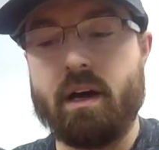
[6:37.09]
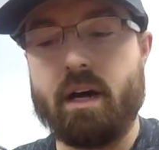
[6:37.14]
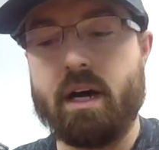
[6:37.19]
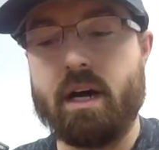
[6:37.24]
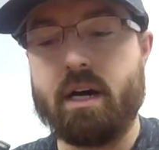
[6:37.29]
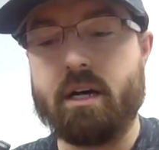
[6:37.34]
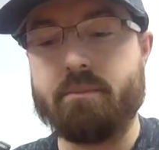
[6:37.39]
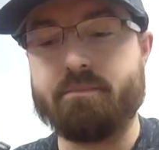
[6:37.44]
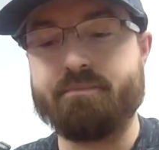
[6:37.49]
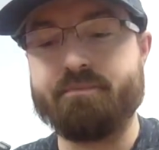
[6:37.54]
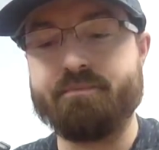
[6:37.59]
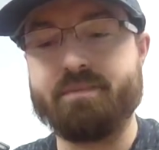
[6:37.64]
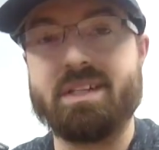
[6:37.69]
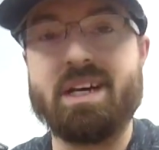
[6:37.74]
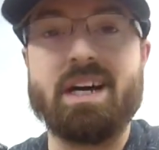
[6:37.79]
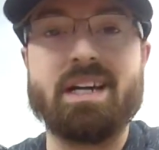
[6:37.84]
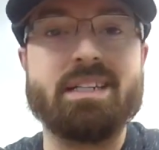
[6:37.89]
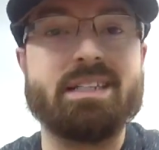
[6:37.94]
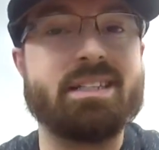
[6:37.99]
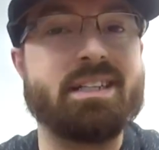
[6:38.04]

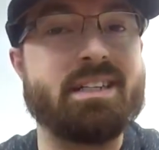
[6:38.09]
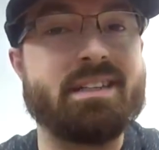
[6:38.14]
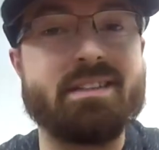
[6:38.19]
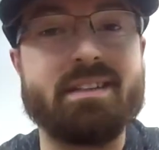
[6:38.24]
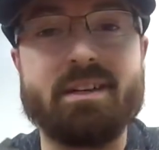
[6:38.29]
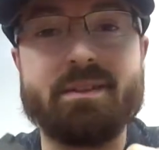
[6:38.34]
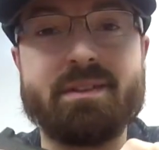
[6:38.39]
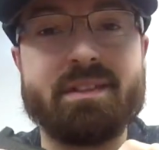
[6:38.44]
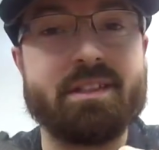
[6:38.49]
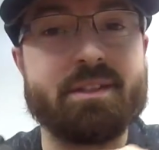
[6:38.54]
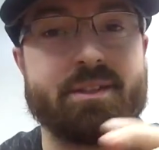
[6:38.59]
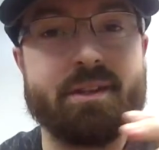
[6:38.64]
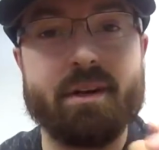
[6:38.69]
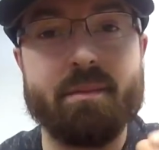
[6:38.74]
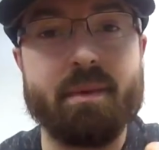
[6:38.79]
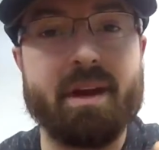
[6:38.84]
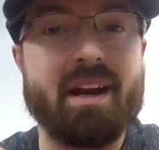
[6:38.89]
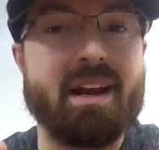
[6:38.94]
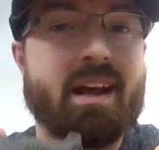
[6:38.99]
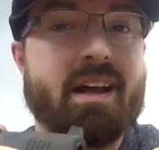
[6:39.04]
Honestly, this is how SIG should
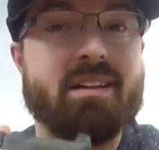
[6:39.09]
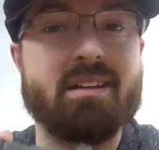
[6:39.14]
have made it.